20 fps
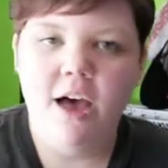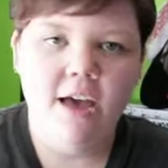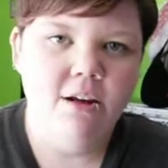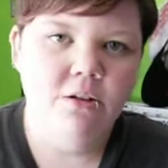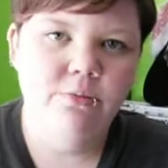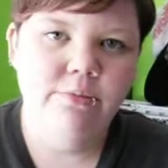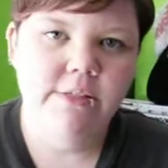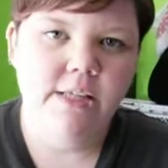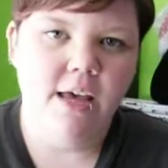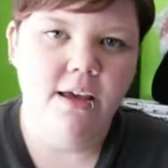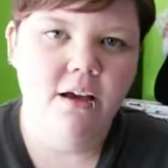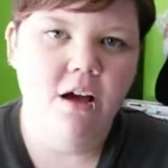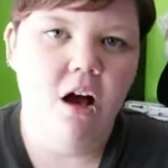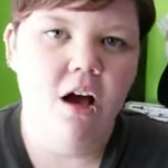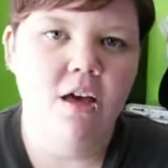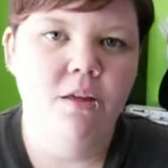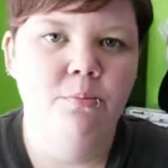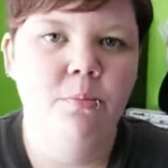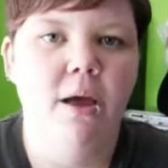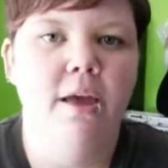items I
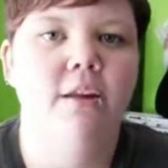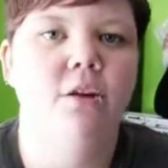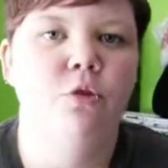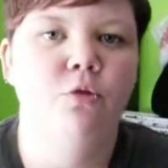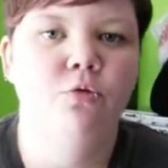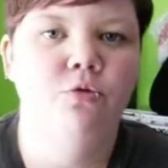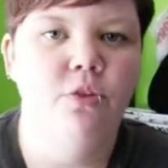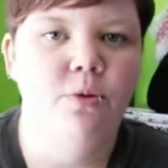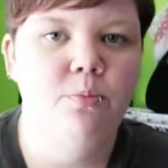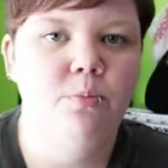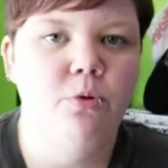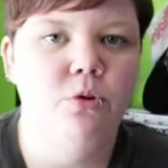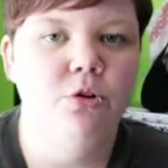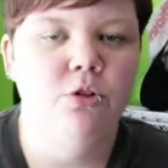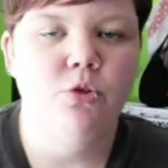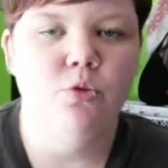got in my November